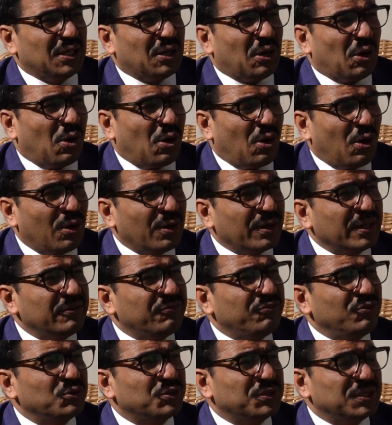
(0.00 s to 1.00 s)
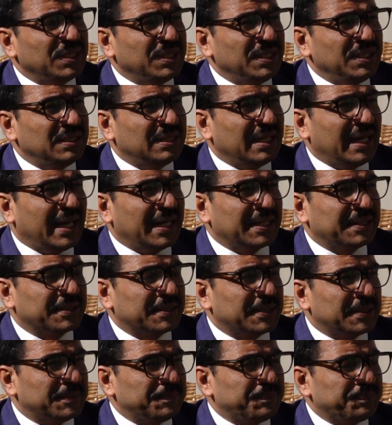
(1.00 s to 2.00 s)
Or if you see
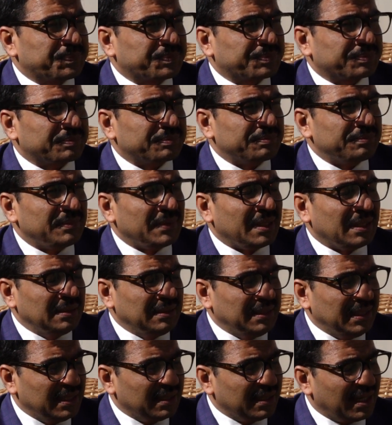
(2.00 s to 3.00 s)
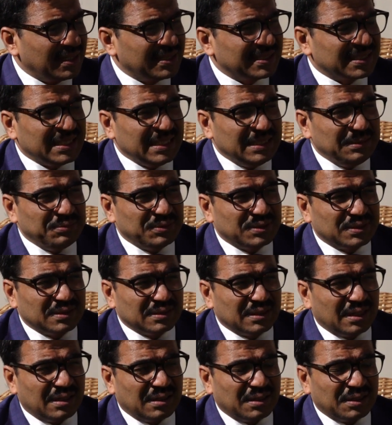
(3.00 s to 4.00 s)
that there are schemes,
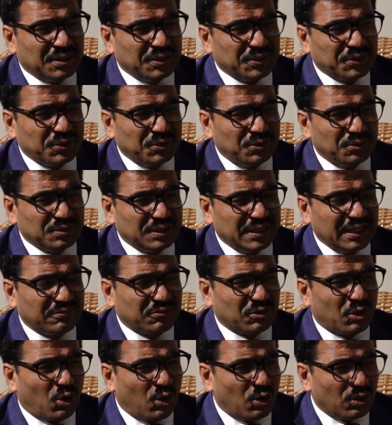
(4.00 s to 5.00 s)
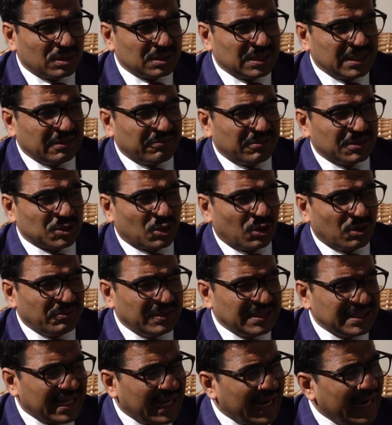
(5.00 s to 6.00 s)
there was
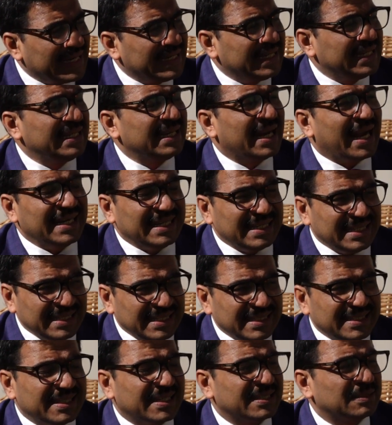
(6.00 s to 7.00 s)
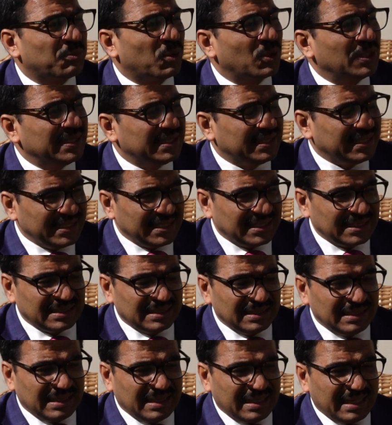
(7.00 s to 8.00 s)
always a ITES policies
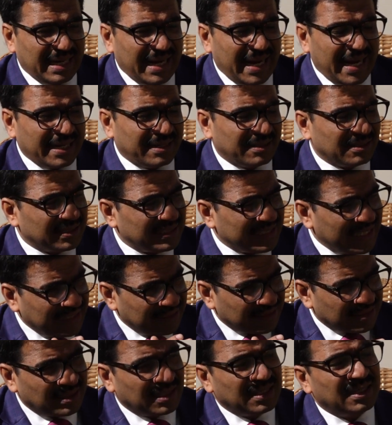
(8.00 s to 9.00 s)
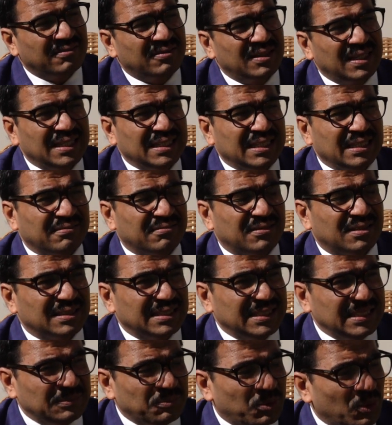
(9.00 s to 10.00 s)
at a central level, and there were
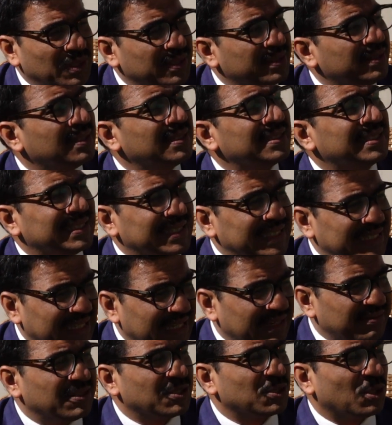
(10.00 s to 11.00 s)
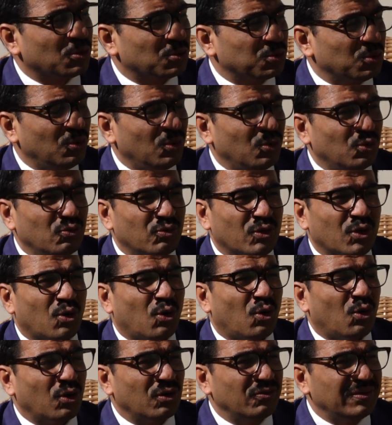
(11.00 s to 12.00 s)
these policies at a state levels also, who were
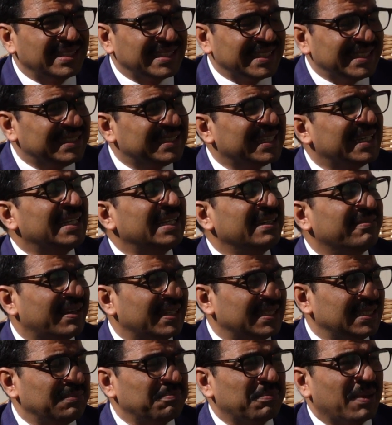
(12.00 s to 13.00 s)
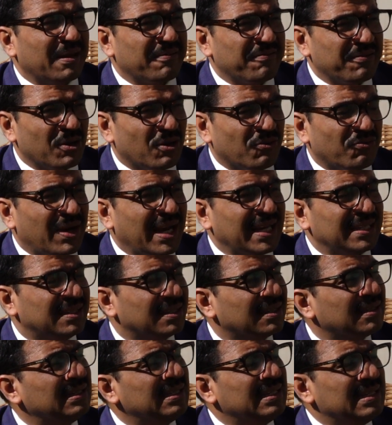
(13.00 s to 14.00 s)
always incentivizing by way of
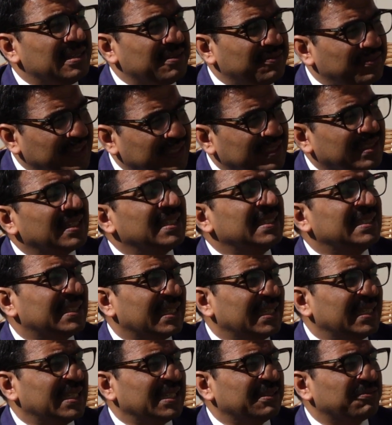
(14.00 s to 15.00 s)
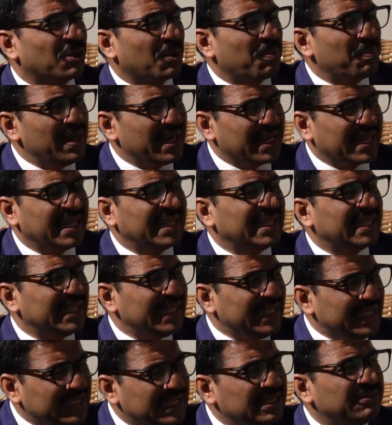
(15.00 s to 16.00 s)
either fiscal incentives or making it
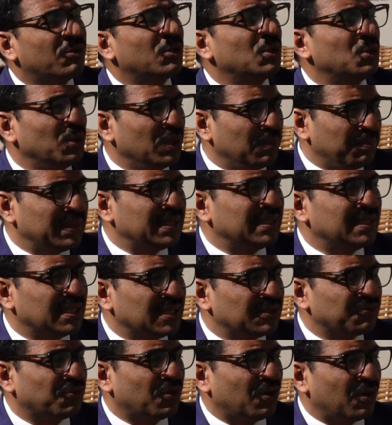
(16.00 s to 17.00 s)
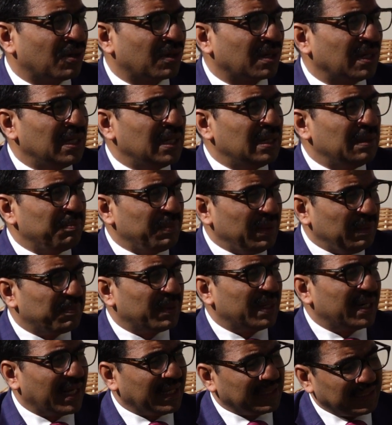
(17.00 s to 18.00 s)
easy for doing business for
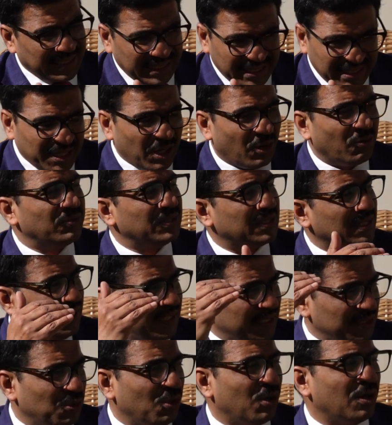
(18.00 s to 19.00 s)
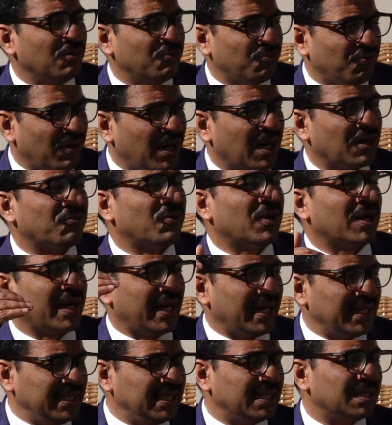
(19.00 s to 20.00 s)
people. And I think India obviously has gone far
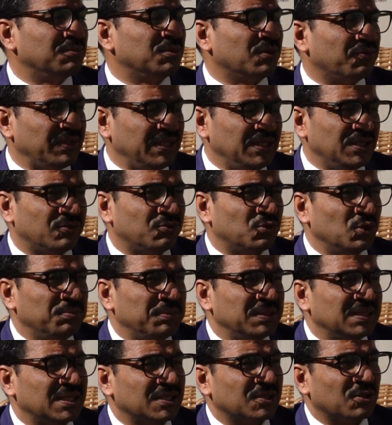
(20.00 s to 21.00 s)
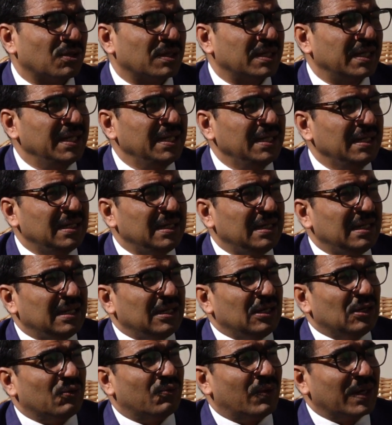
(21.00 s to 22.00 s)
ahead in terms of ease of doing business already.
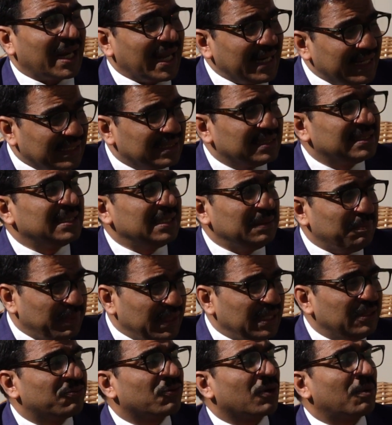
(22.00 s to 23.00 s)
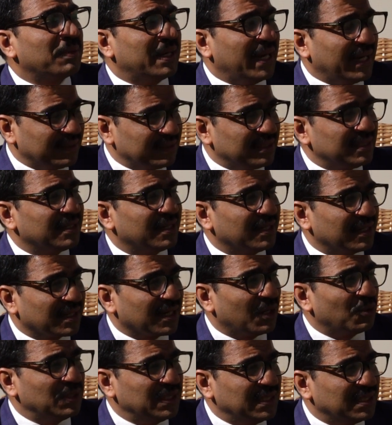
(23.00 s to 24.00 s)
What I can see, being from data center and
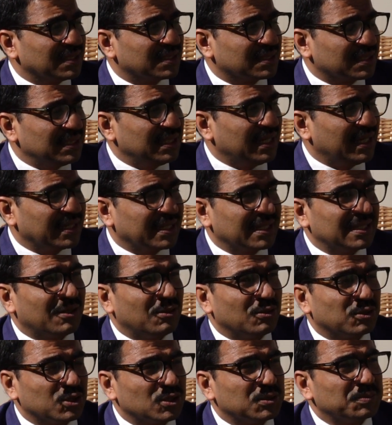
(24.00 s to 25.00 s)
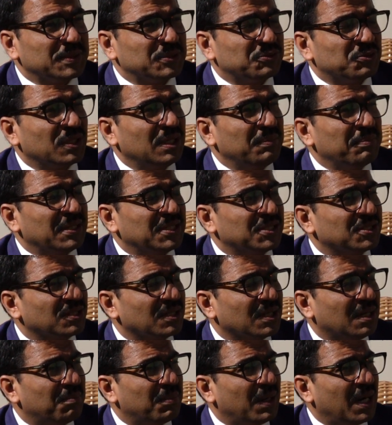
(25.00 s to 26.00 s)
cloud industry, I can also specifically mention
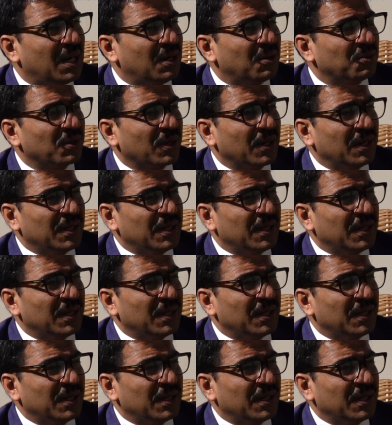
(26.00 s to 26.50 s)
about